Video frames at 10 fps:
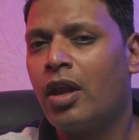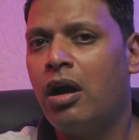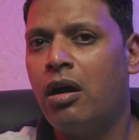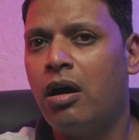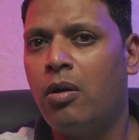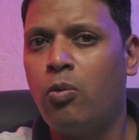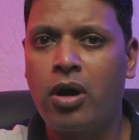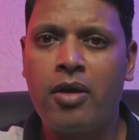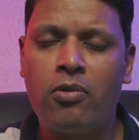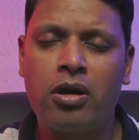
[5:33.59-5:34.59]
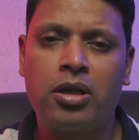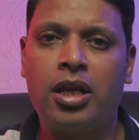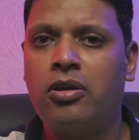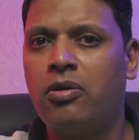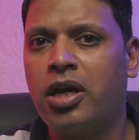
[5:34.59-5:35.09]
what I want to
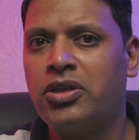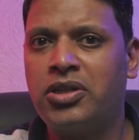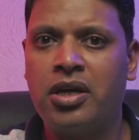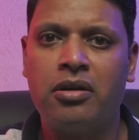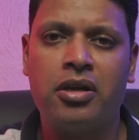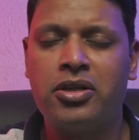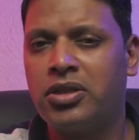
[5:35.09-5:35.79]
tell you guys here is,